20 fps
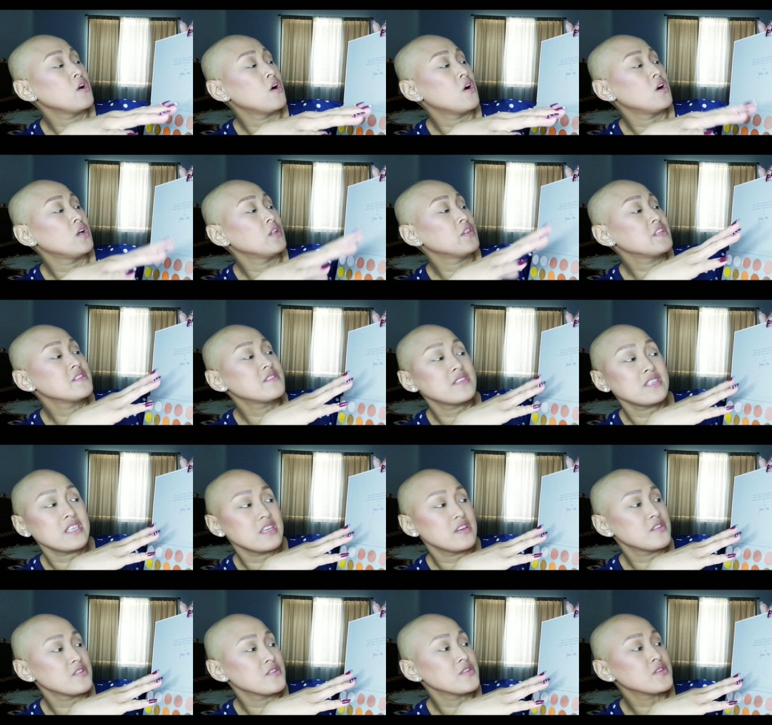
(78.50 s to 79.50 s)
all these
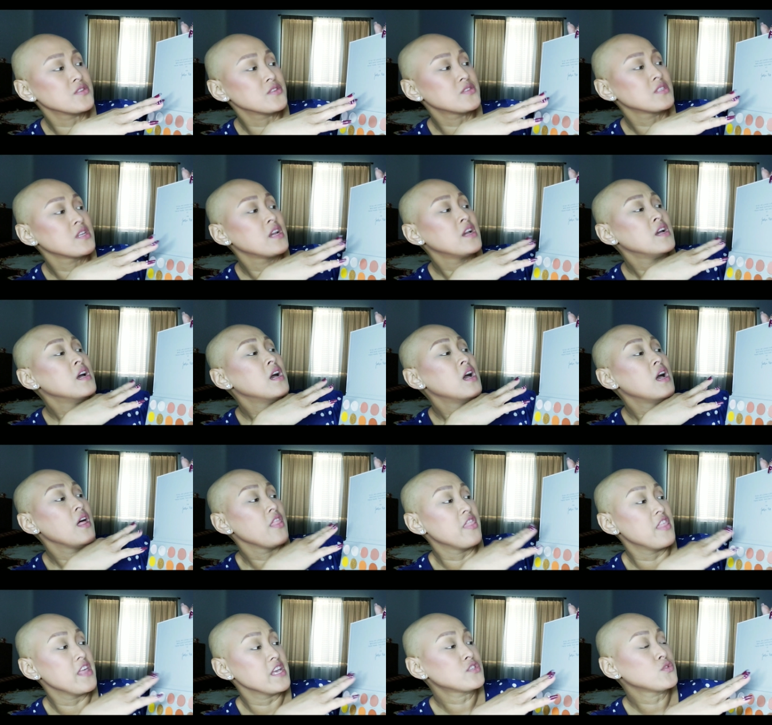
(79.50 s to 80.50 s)
years,
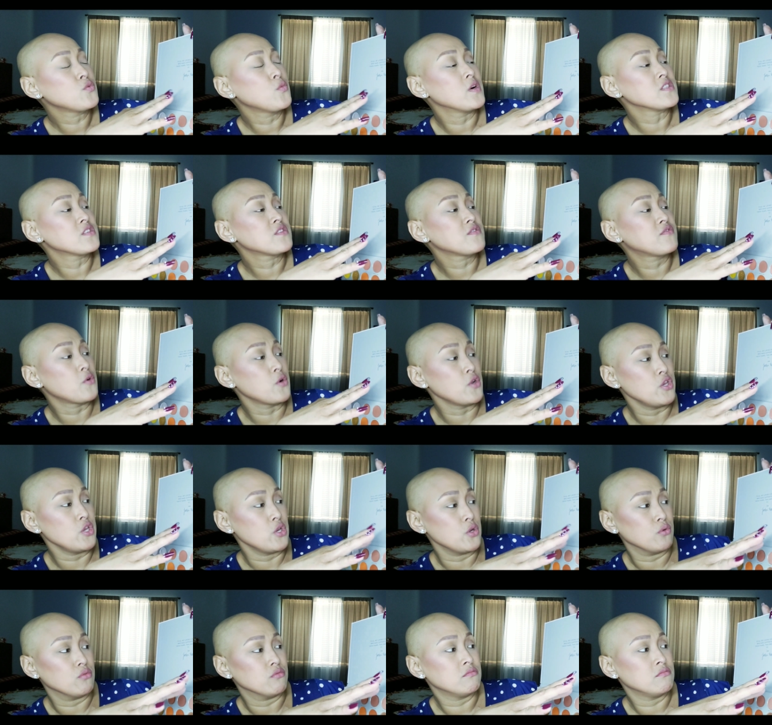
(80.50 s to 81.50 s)
this one's for
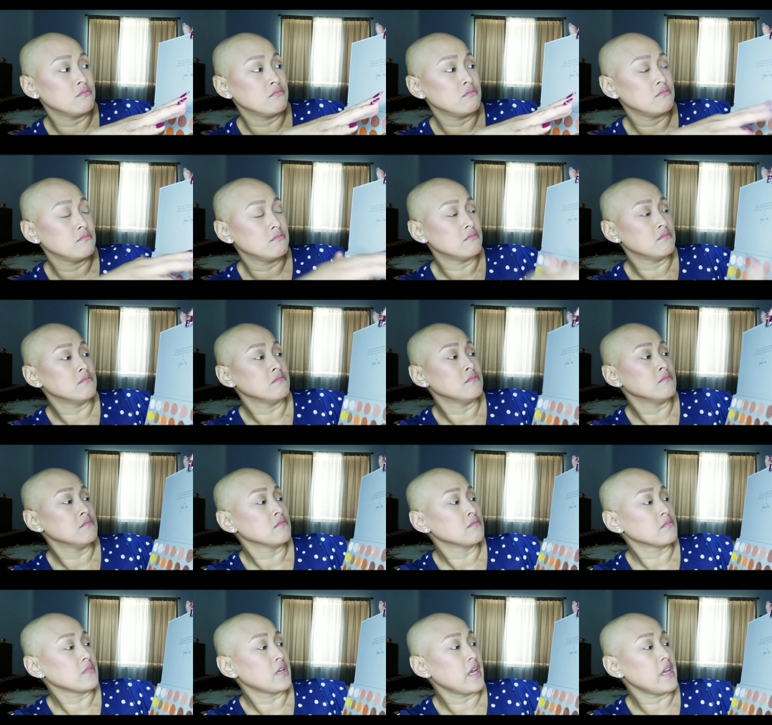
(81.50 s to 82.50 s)
you.
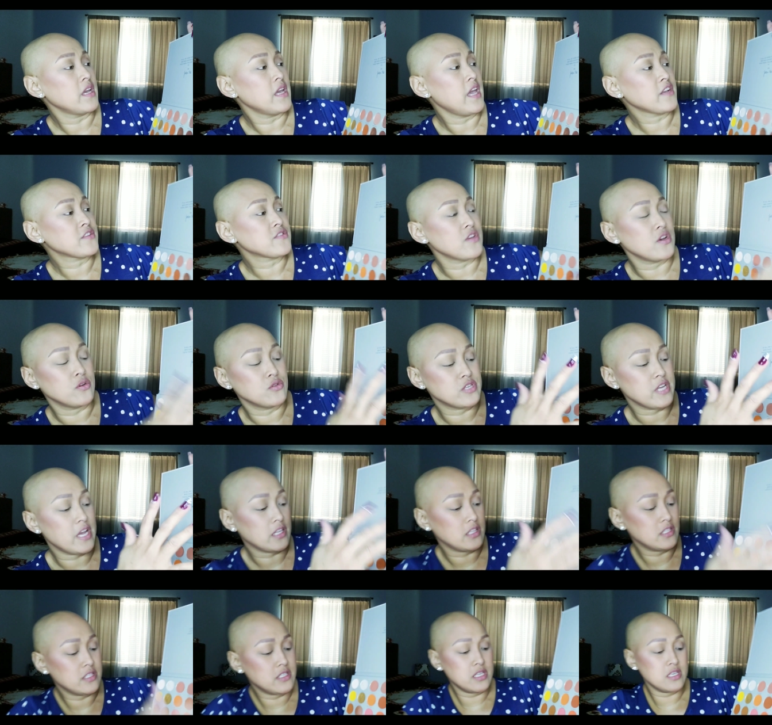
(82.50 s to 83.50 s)
Okay, XO
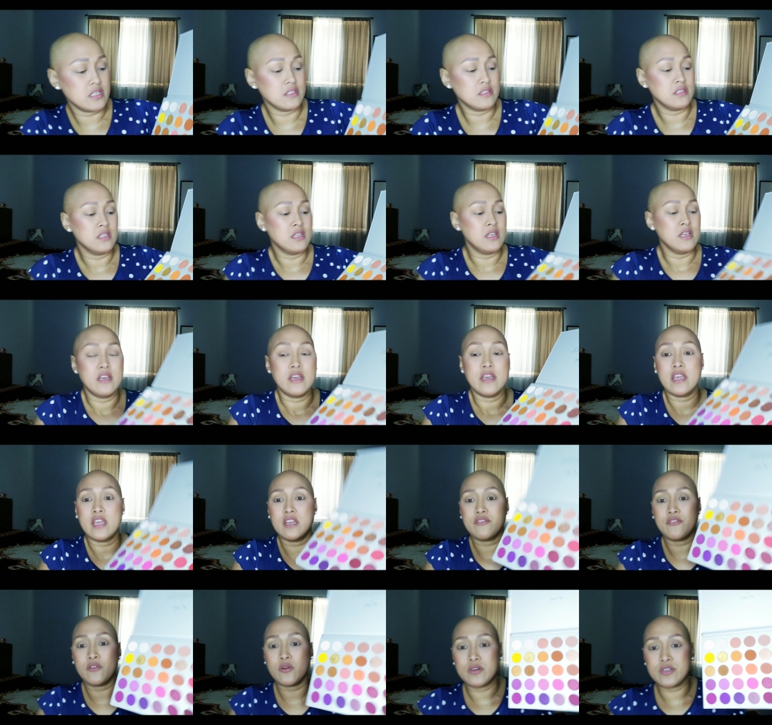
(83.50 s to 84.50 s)
Jaclyn Hill. And
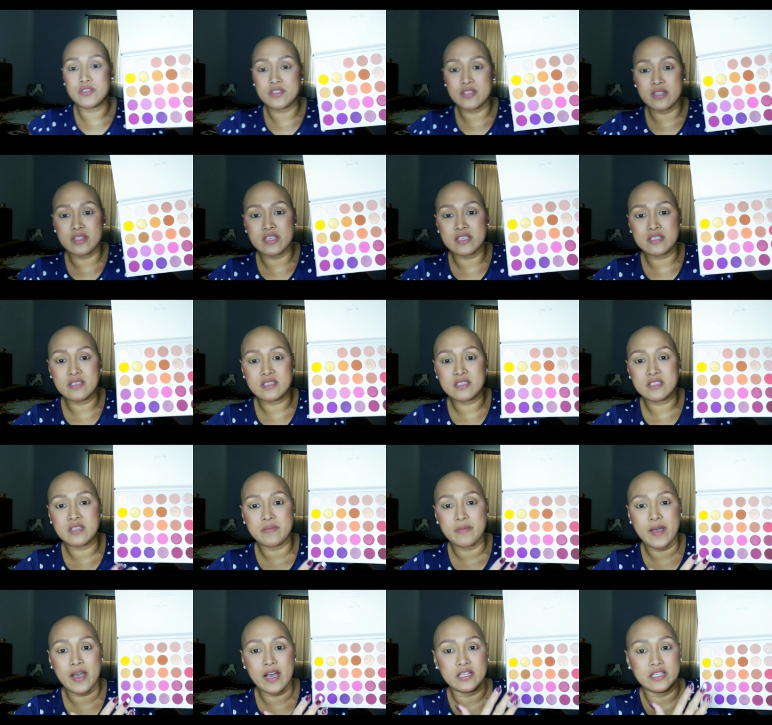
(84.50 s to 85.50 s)
of course, this is the
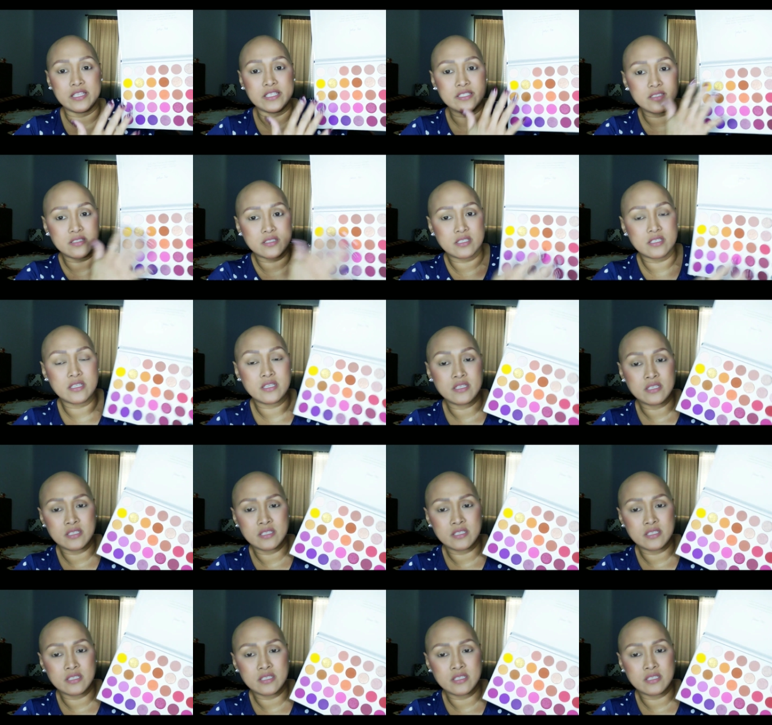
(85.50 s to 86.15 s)
palette.